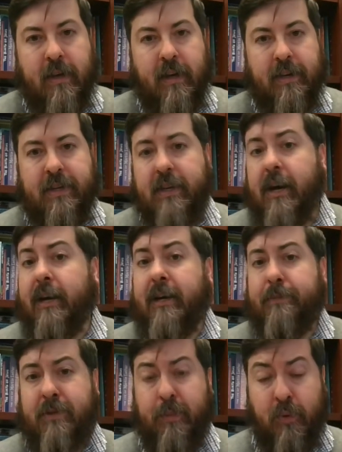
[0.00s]
as he got
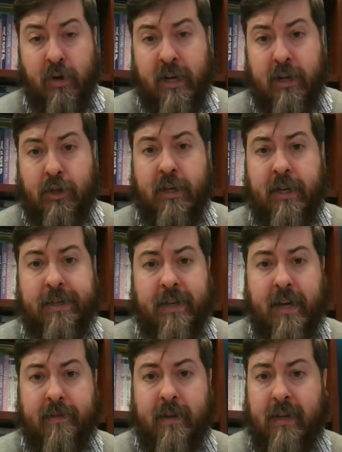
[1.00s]
up to preach, he
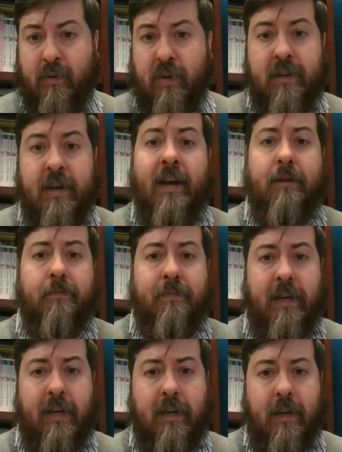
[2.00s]
said that he would not
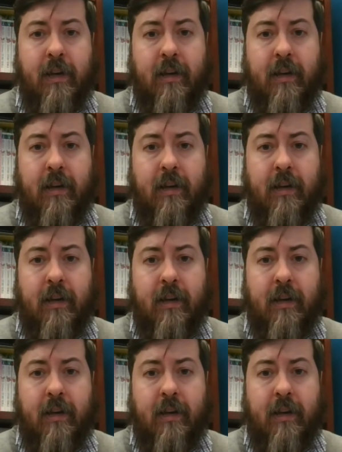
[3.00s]
be